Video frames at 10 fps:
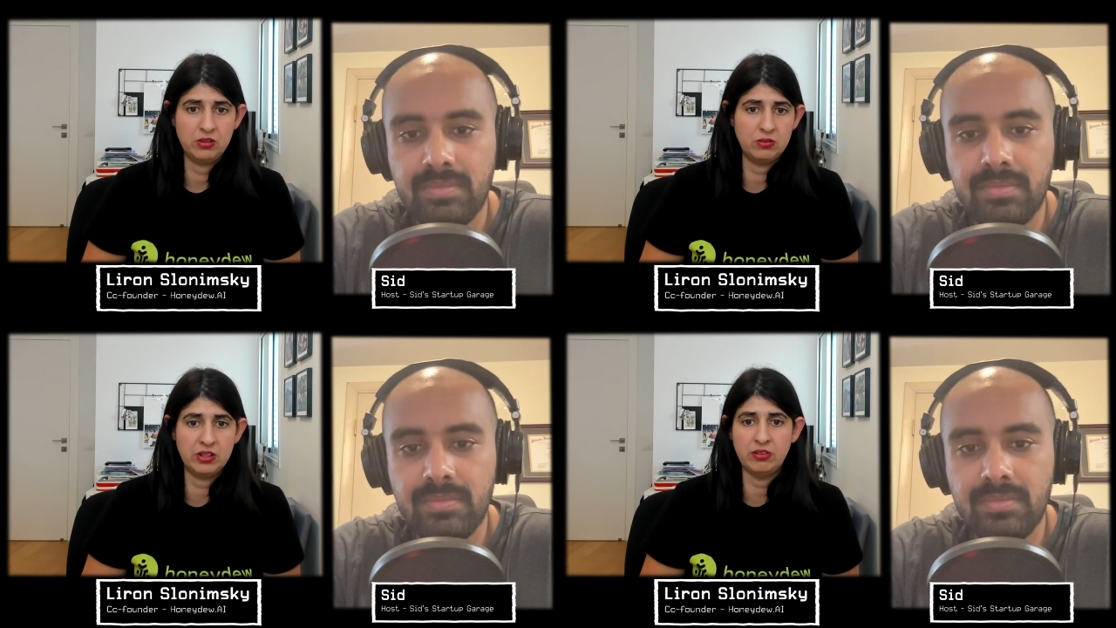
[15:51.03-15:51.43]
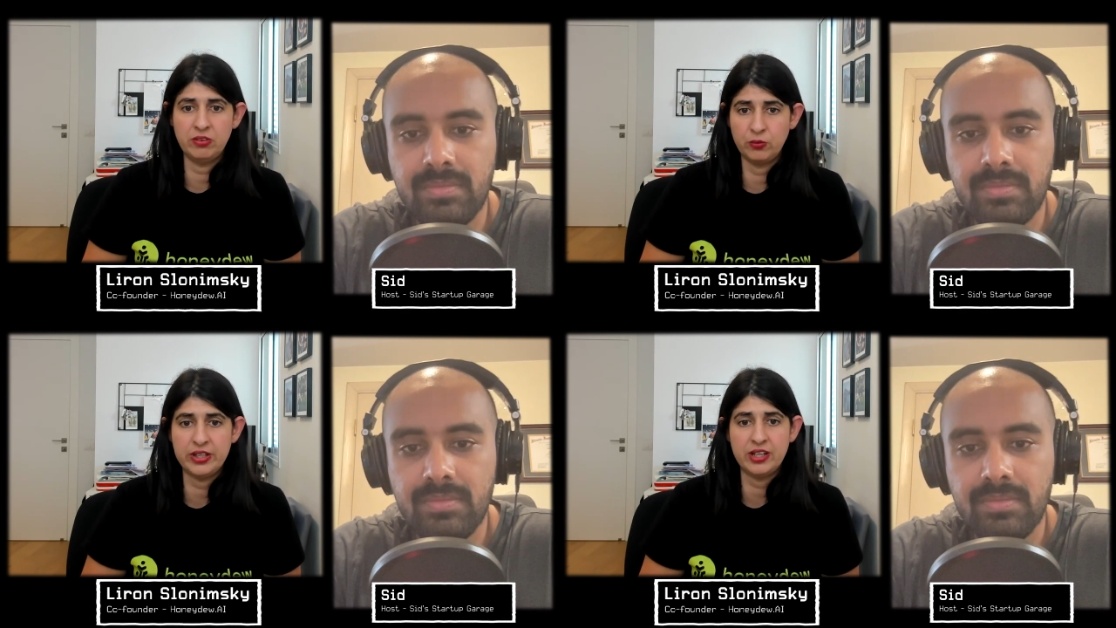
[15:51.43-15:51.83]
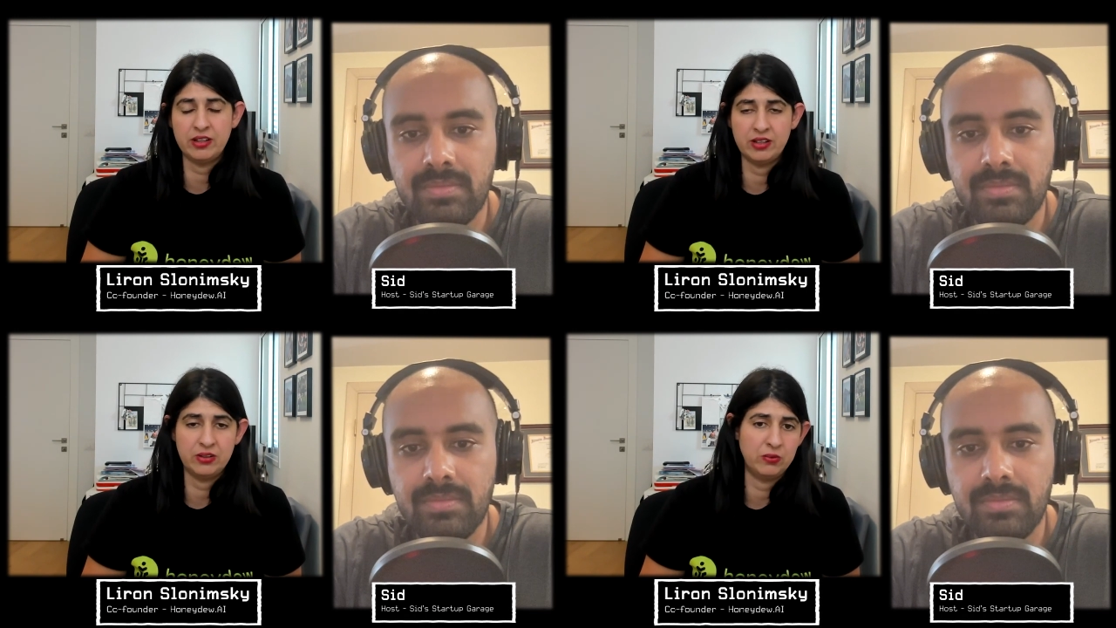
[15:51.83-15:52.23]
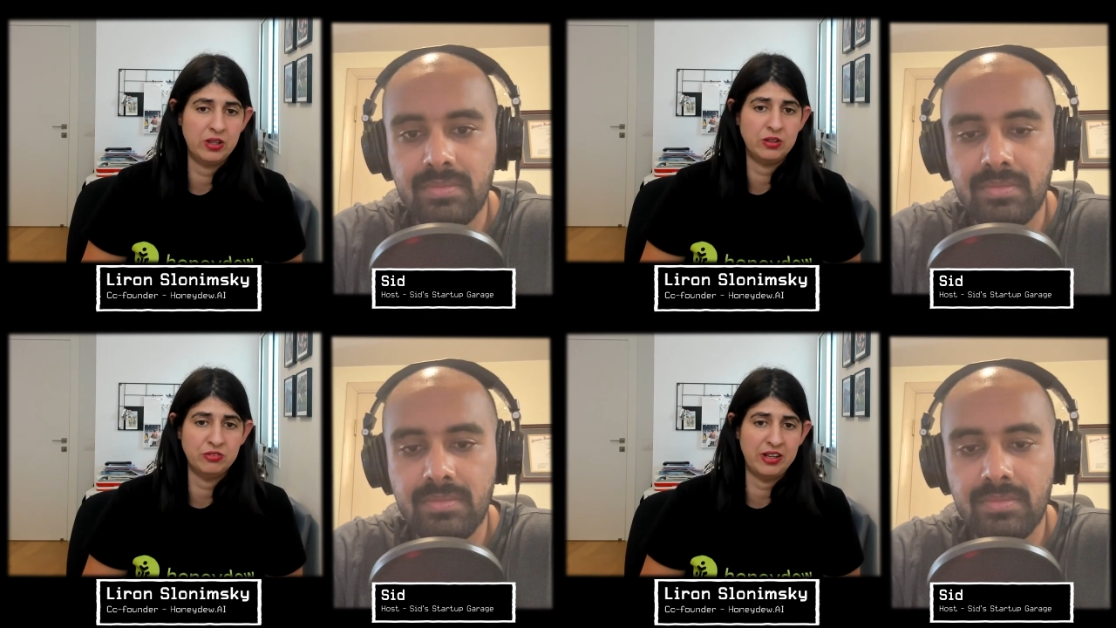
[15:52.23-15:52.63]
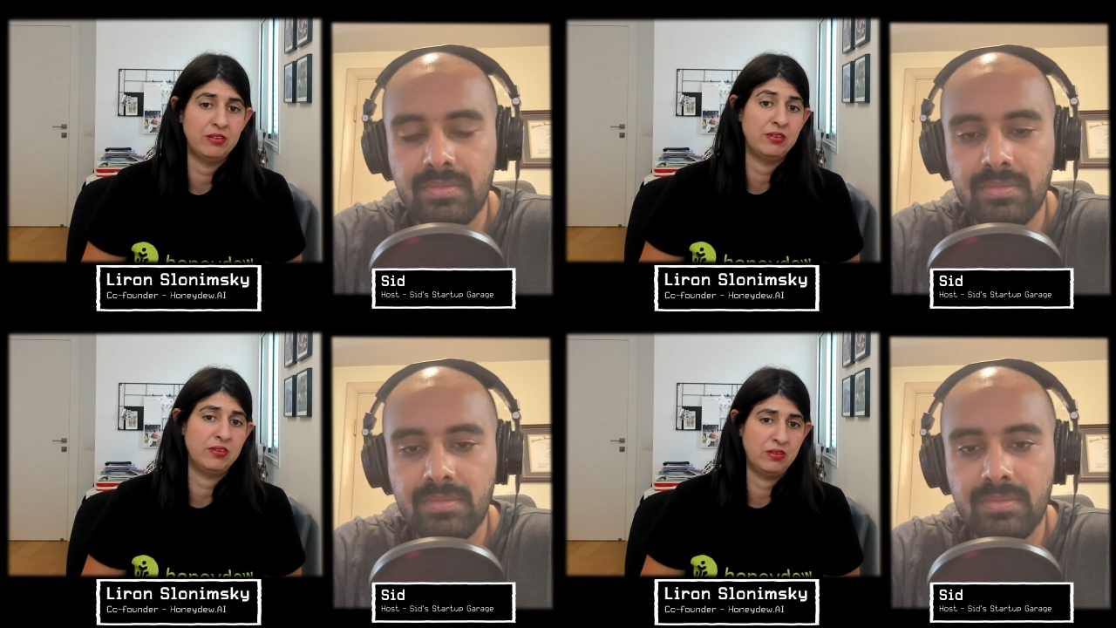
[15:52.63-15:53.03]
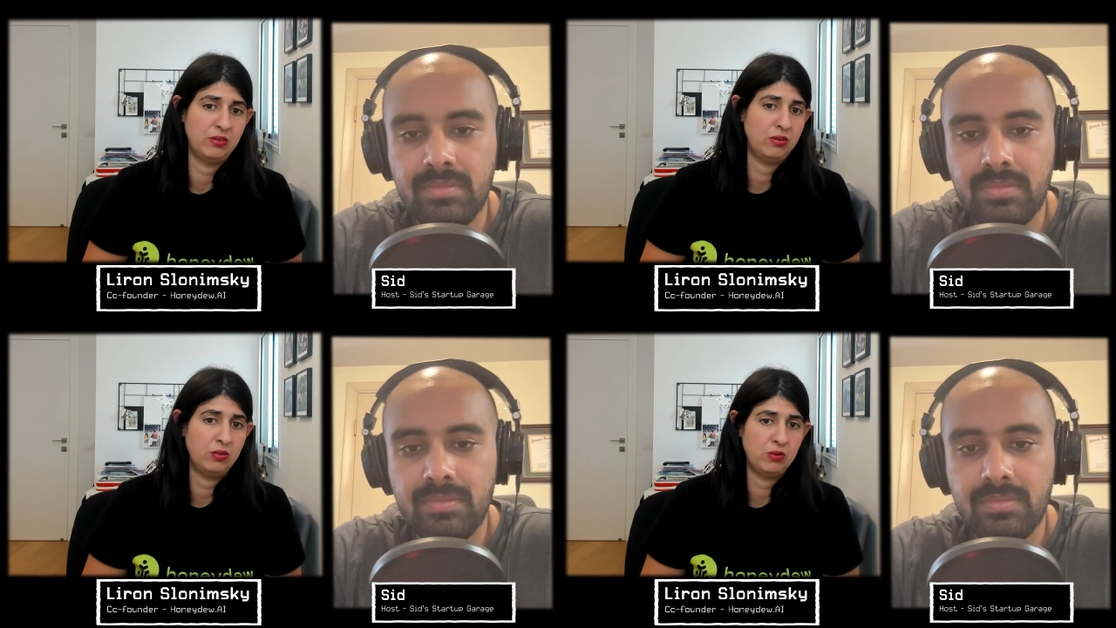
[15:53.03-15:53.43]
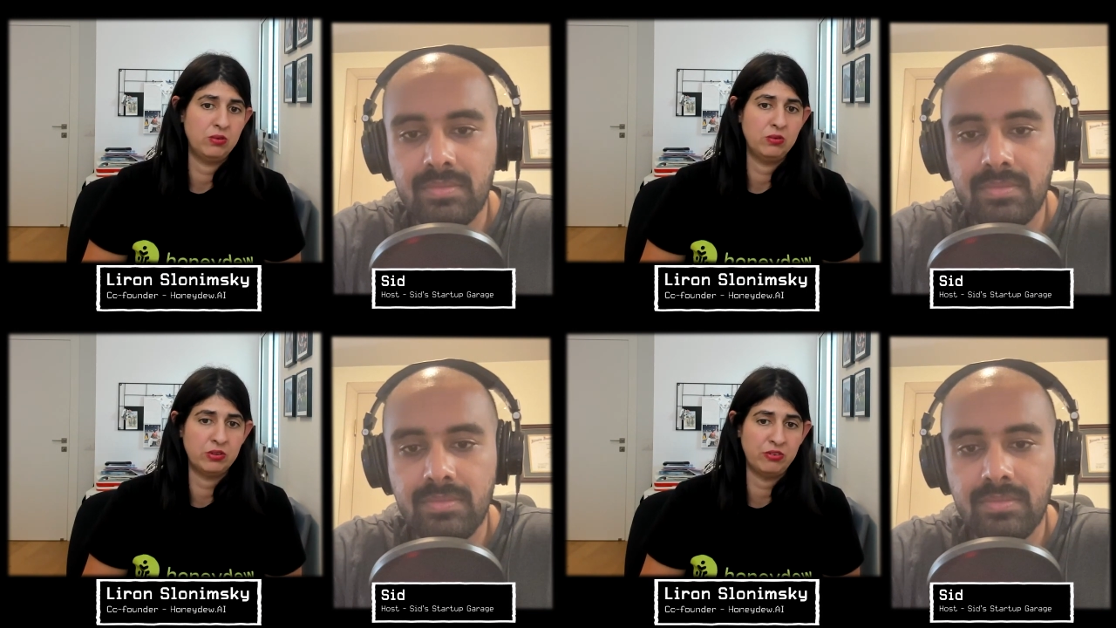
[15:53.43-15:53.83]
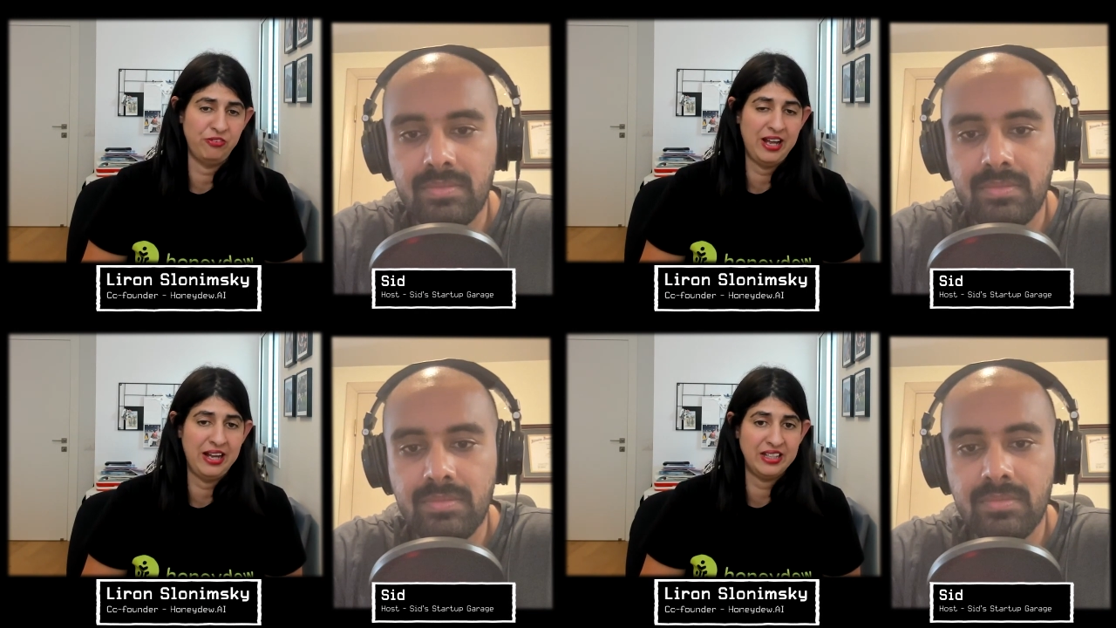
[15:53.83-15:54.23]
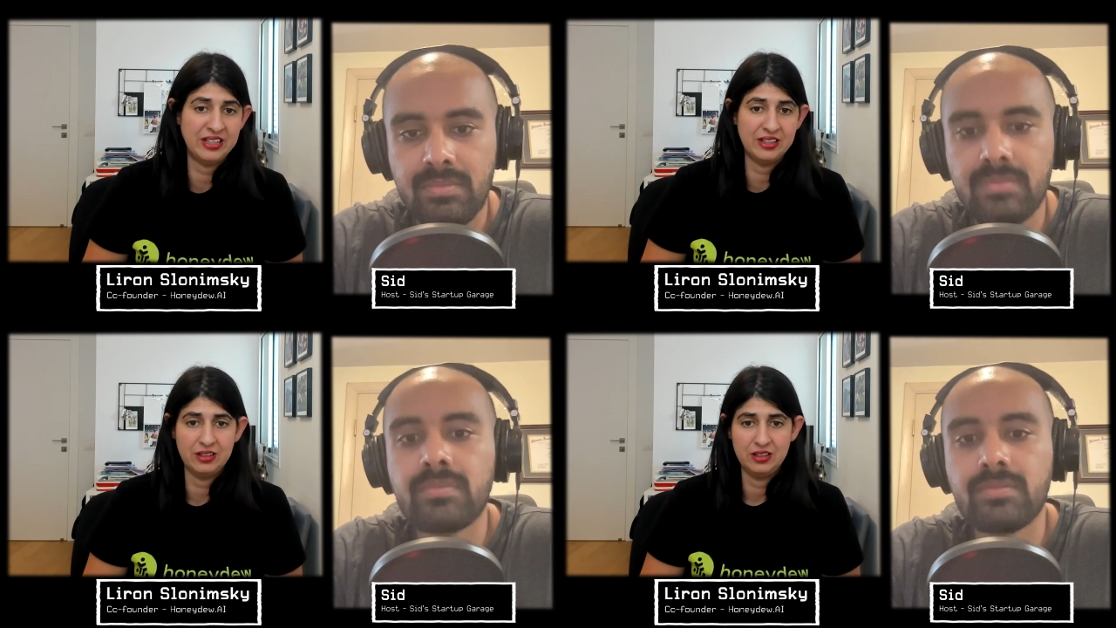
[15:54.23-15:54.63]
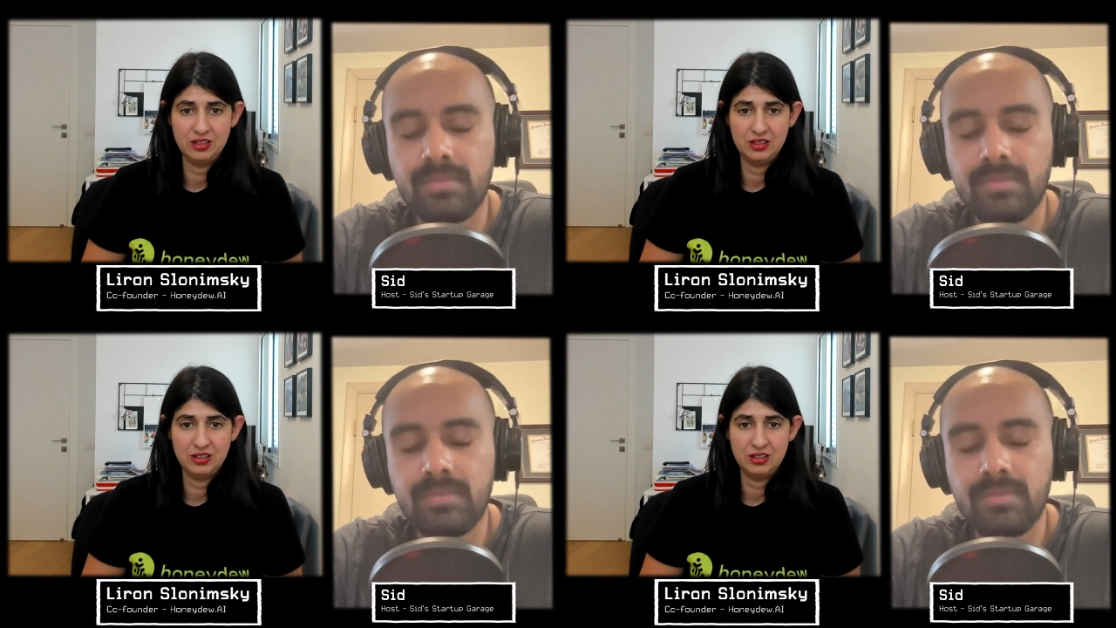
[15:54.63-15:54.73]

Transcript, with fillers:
Speaker 1: once a week, one of us was flying,